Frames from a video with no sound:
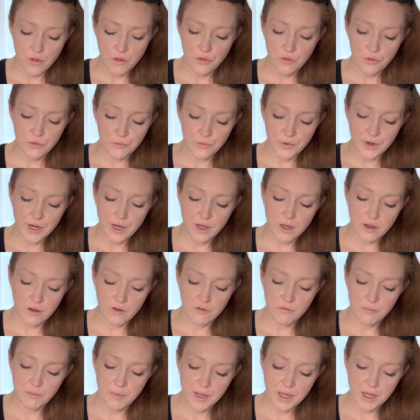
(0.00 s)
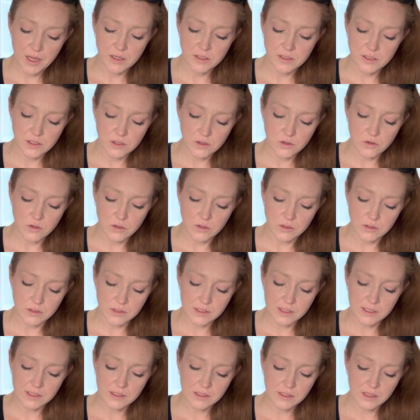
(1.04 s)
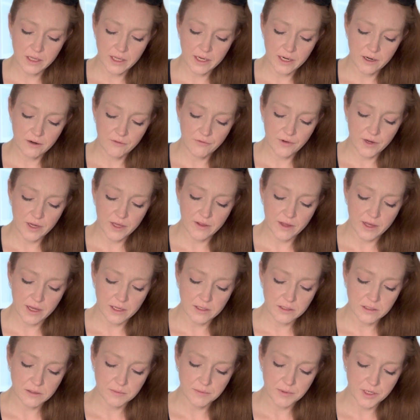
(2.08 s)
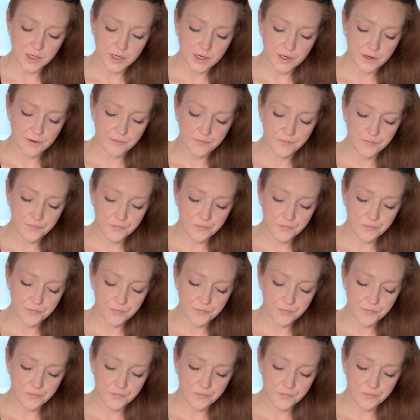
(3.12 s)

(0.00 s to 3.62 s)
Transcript: Three of Pentacles. Let's clarify that, Spirit.